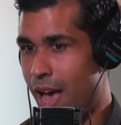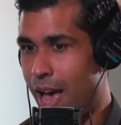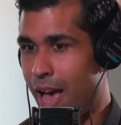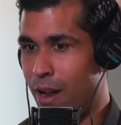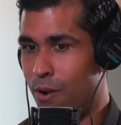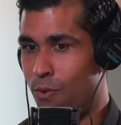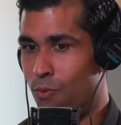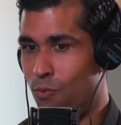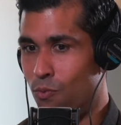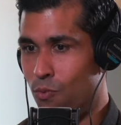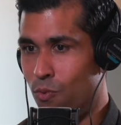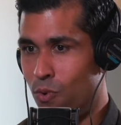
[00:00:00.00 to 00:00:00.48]

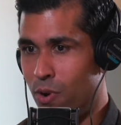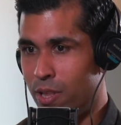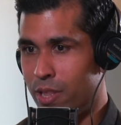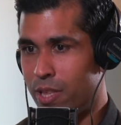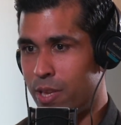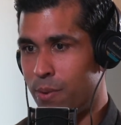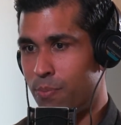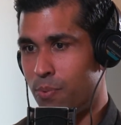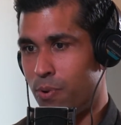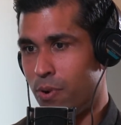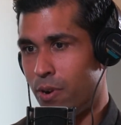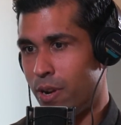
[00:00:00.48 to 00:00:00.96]
and
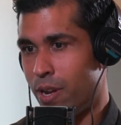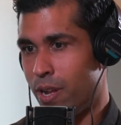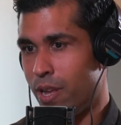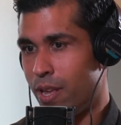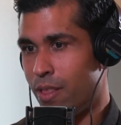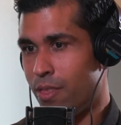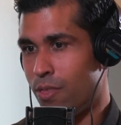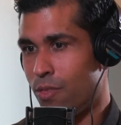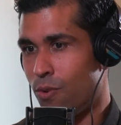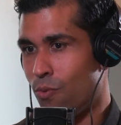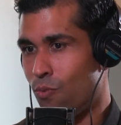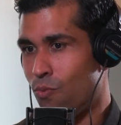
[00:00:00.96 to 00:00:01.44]
really put
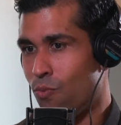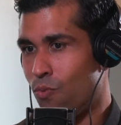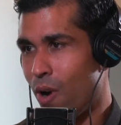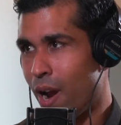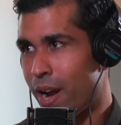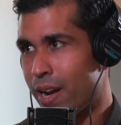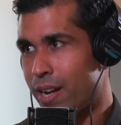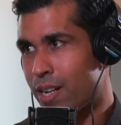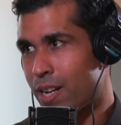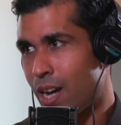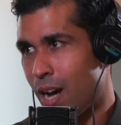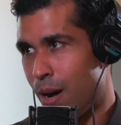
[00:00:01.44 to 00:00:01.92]
the
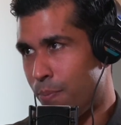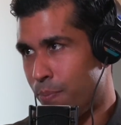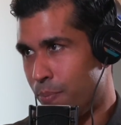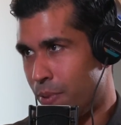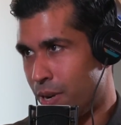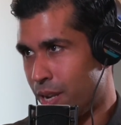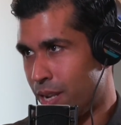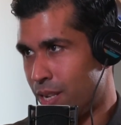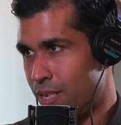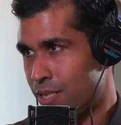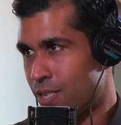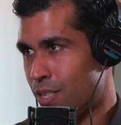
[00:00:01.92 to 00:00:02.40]
right
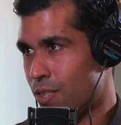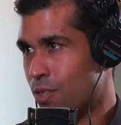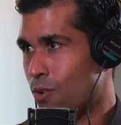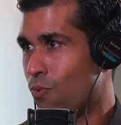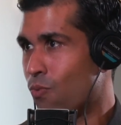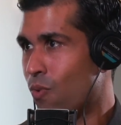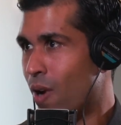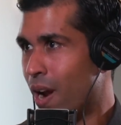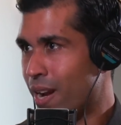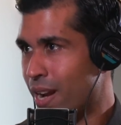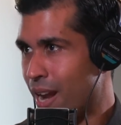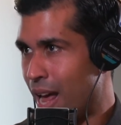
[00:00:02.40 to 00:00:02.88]
companies, the
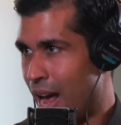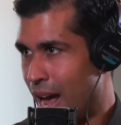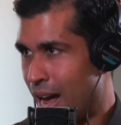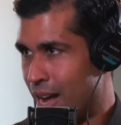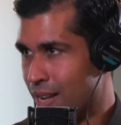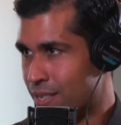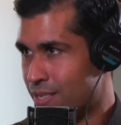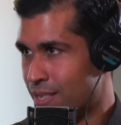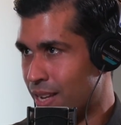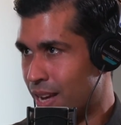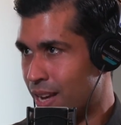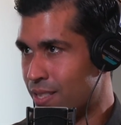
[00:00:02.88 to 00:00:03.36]
right
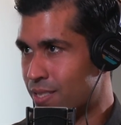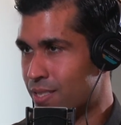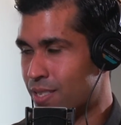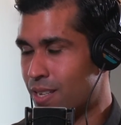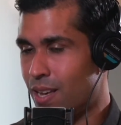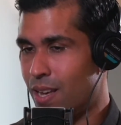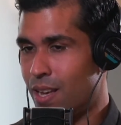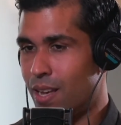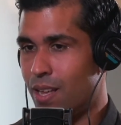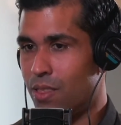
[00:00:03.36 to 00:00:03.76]
assets,